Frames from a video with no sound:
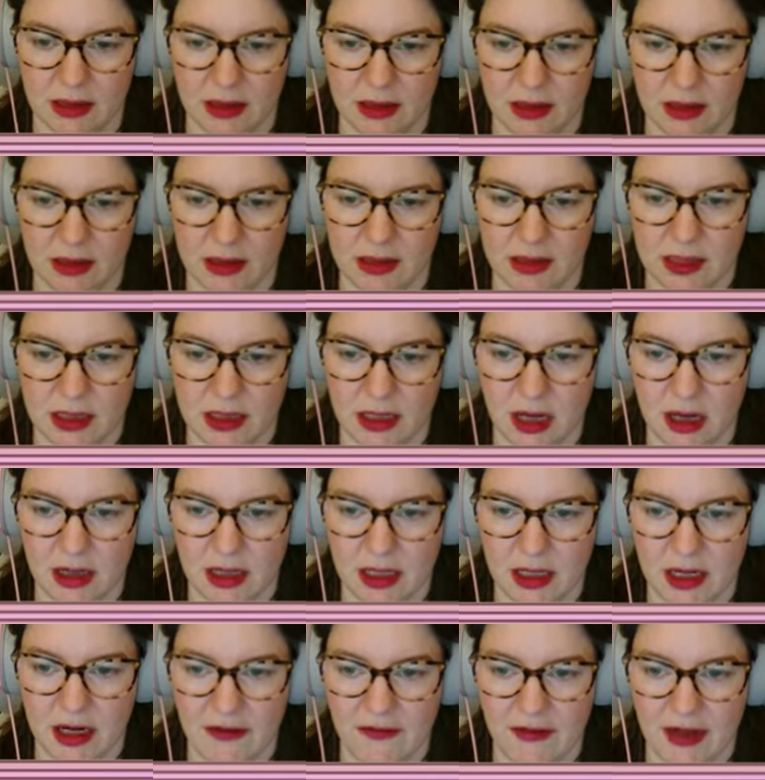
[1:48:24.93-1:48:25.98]
There's not
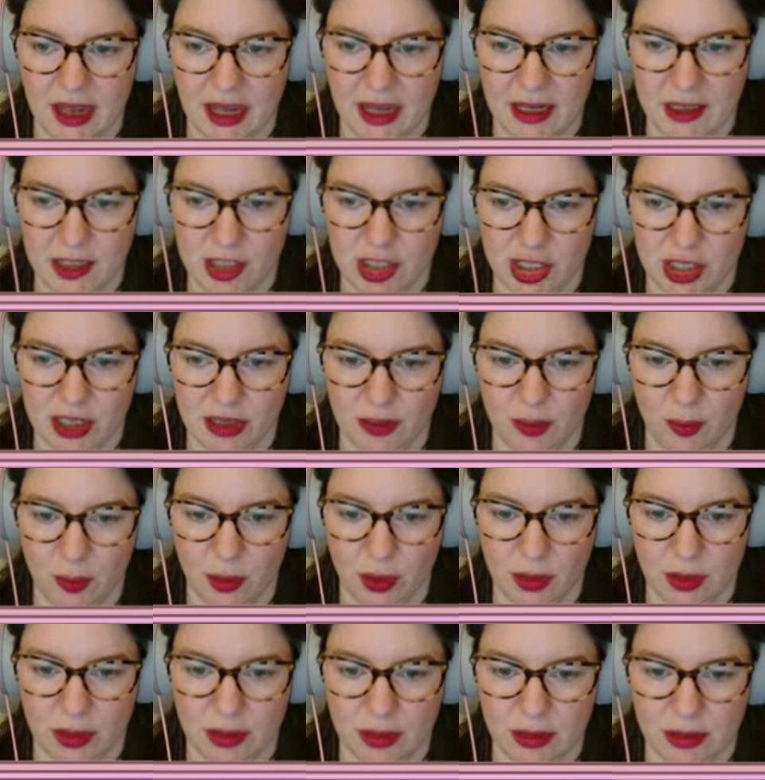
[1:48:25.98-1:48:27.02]
enough hedge in the
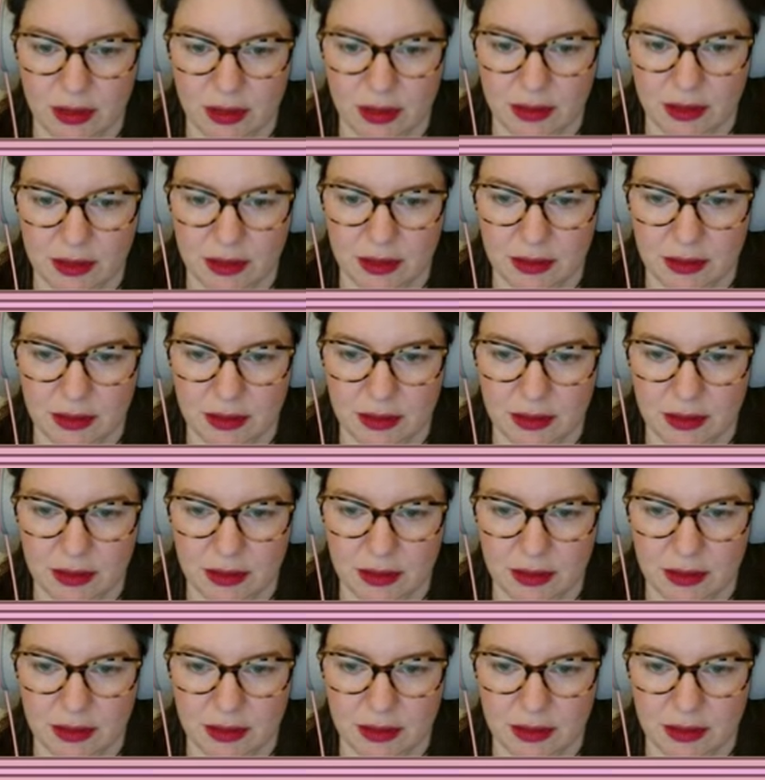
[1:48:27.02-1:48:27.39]
world.